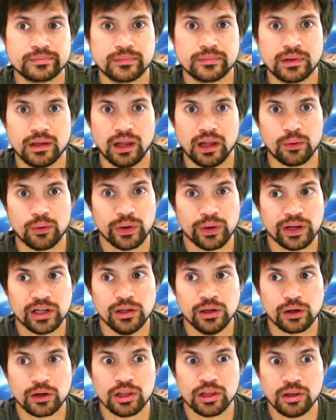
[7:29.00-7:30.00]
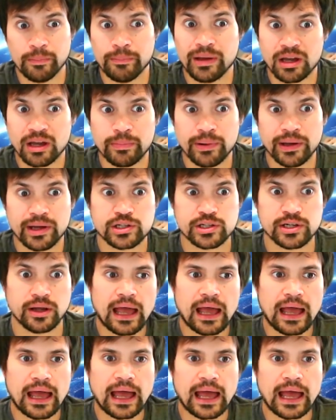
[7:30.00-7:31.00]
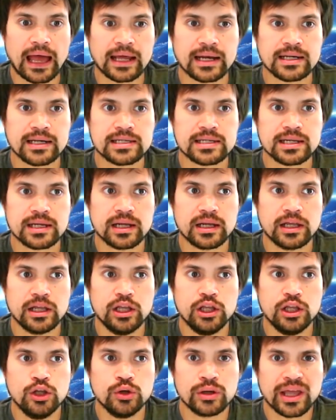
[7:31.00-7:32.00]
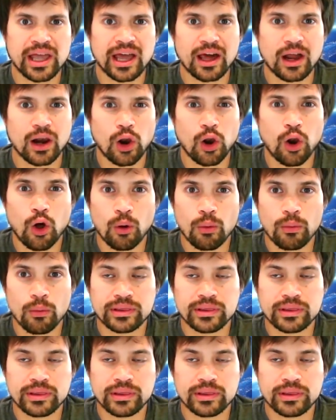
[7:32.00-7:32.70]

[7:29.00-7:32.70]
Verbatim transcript: Like when you look at the big picture. And you get a lot.